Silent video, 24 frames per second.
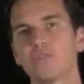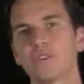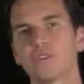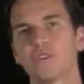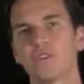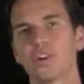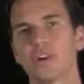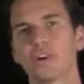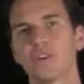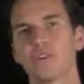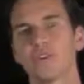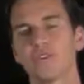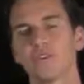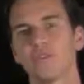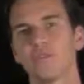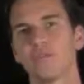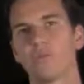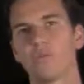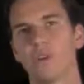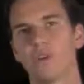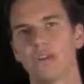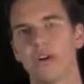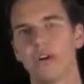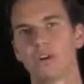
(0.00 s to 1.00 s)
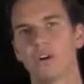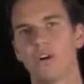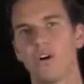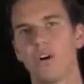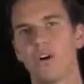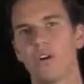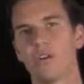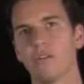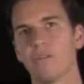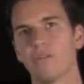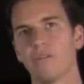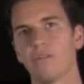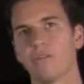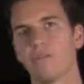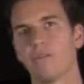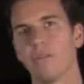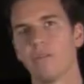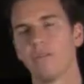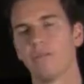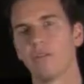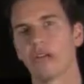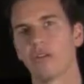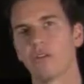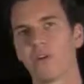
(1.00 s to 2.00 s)
struggled with alcohol.
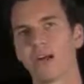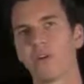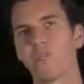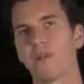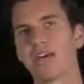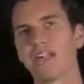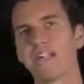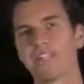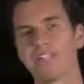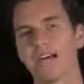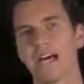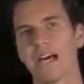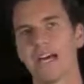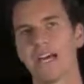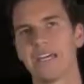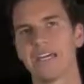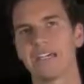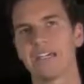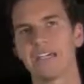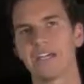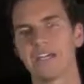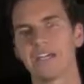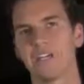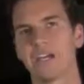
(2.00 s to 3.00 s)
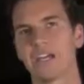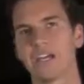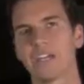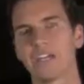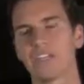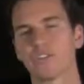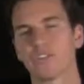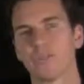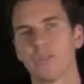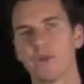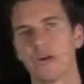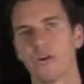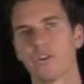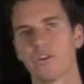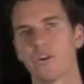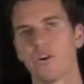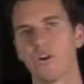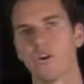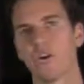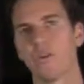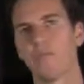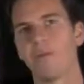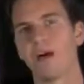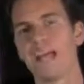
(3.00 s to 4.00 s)
My grandma died at a young age from
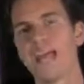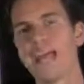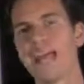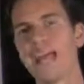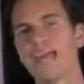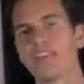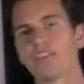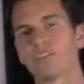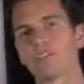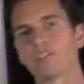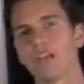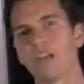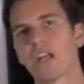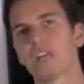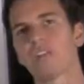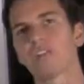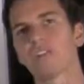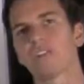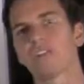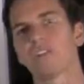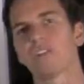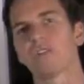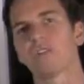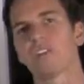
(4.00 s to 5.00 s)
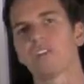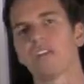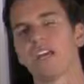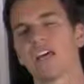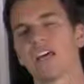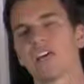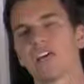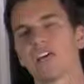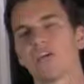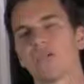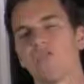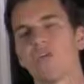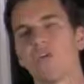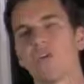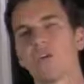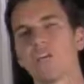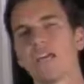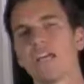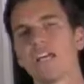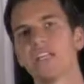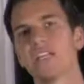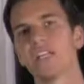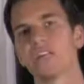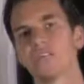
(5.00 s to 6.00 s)
alcohol. My aunt drank herself to death at
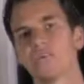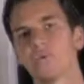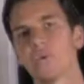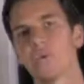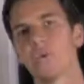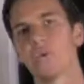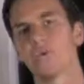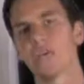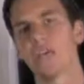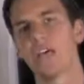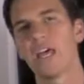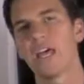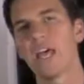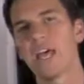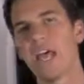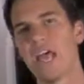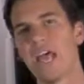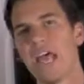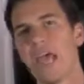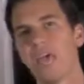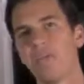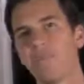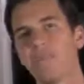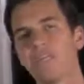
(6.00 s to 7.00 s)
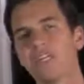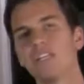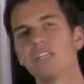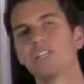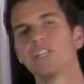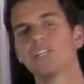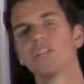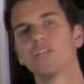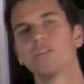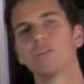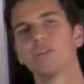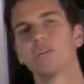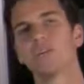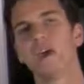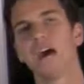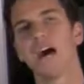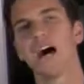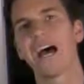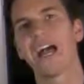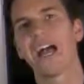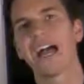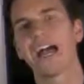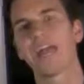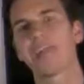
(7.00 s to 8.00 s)
48 years old, and me too,
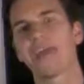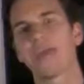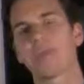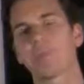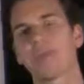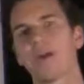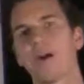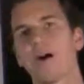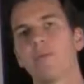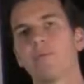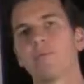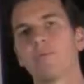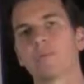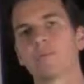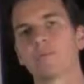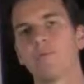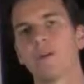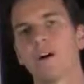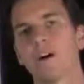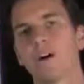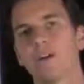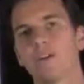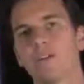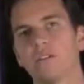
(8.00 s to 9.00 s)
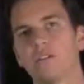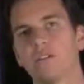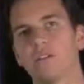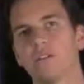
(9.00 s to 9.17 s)
I had that problem as well.